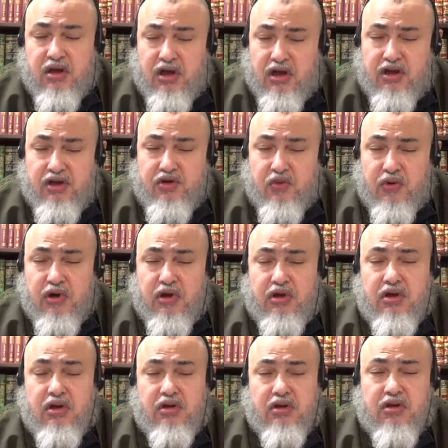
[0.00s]
anyone
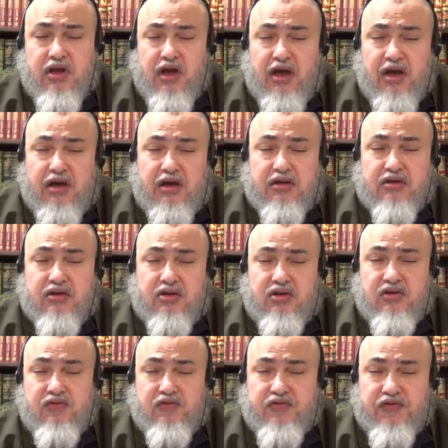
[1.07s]
that
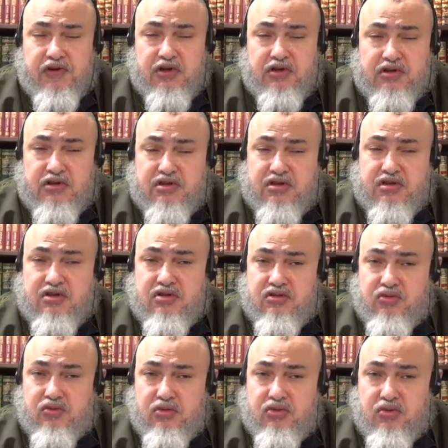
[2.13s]
converts
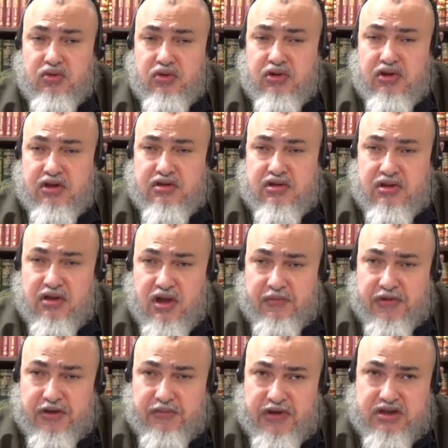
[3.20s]
to the
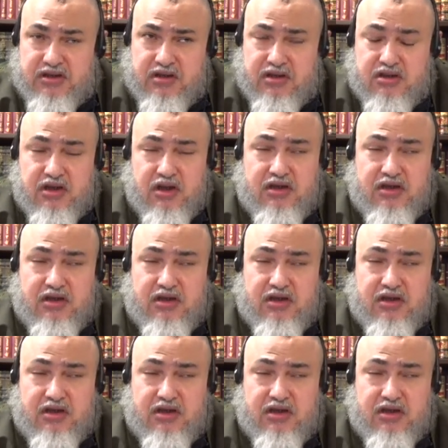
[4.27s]
Islamic message,